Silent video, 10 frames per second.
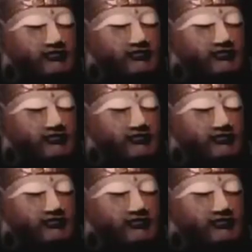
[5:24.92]

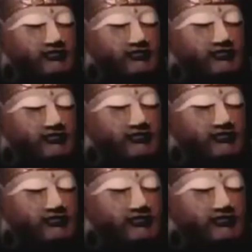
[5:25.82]

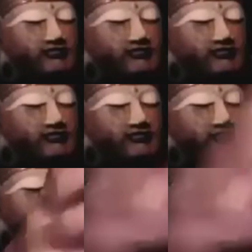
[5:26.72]

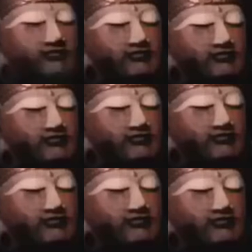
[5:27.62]

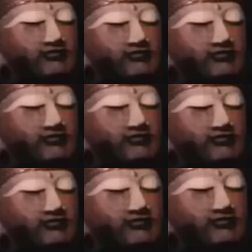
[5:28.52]

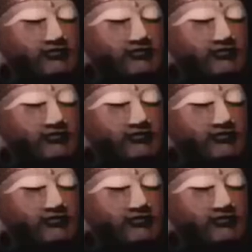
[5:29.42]

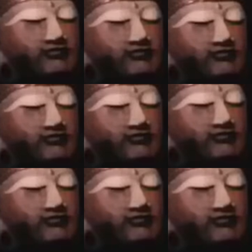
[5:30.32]

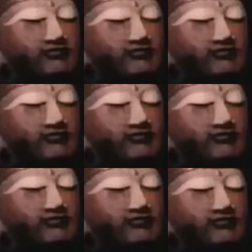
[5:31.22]

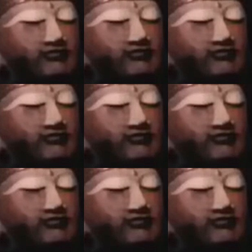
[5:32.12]
(silent)